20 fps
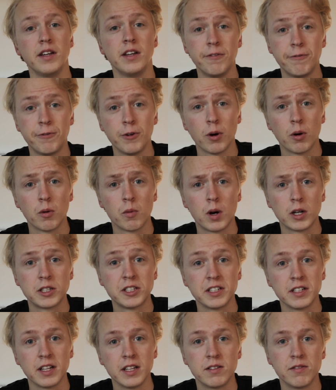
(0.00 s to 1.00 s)
If you're
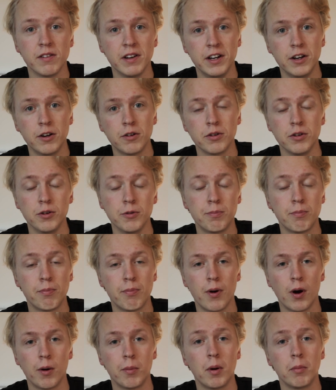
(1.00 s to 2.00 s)
watching this video, you
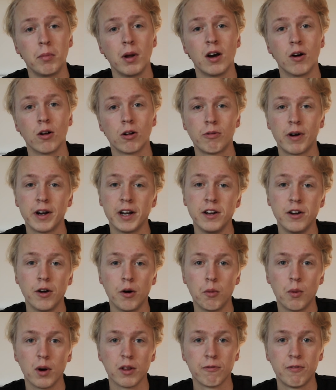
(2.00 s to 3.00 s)
probably already know
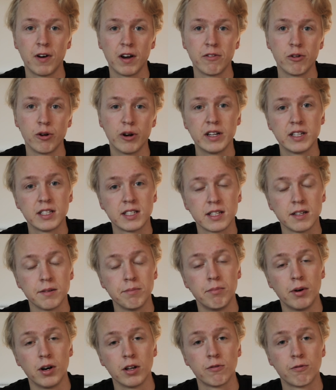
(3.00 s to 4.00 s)
what Fiverr is,
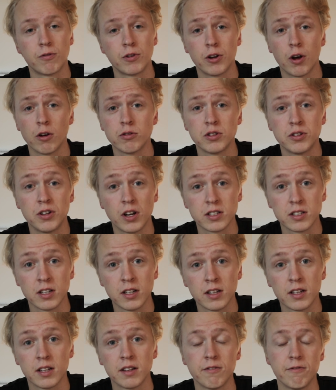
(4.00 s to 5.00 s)
but for those who
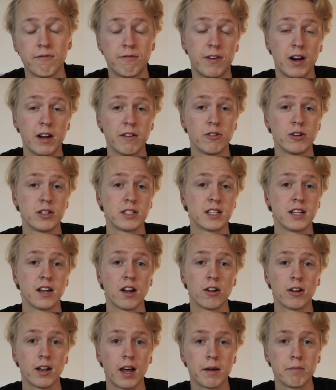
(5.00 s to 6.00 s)
doesn't, Fiverr is an
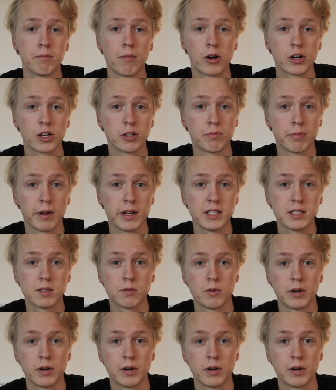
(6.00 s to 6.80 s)
online marketplace